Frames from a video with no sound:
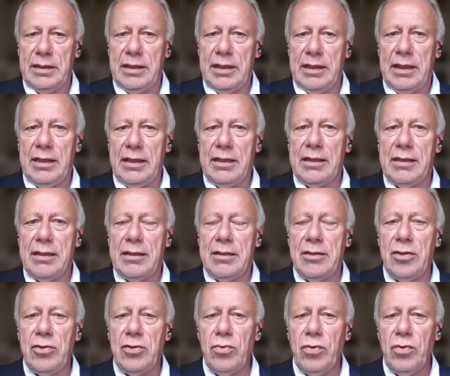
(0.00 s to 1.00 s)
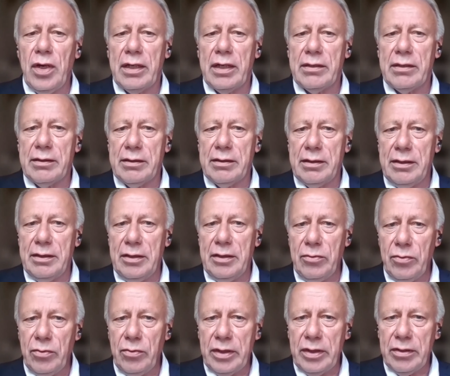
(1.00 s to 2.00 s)
Under the
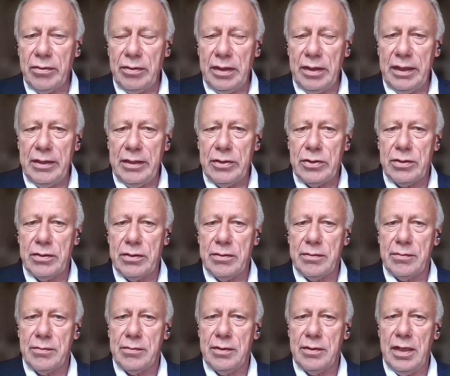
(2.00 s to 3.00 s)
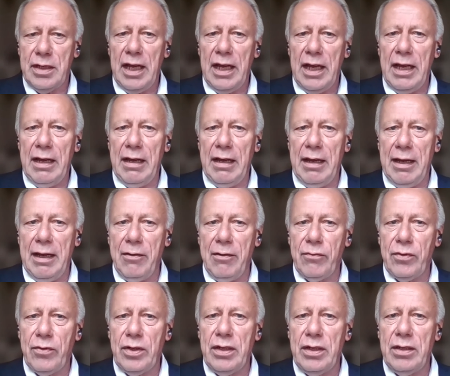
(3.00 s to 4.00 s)
new regulation,
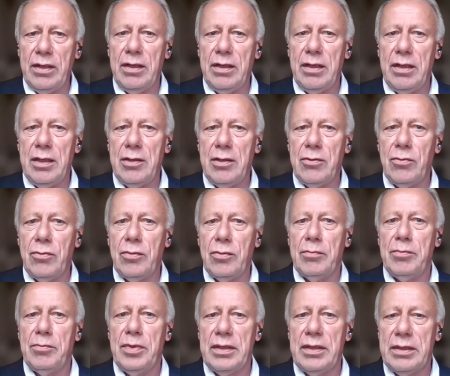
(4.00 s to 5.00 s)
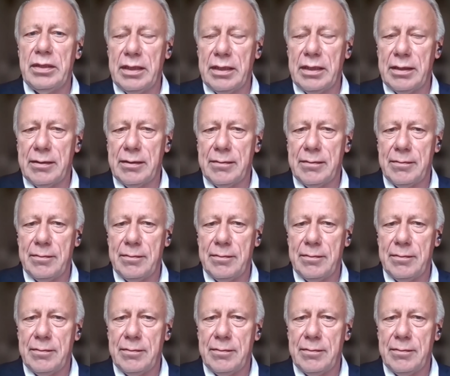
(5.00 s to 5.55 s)
every new building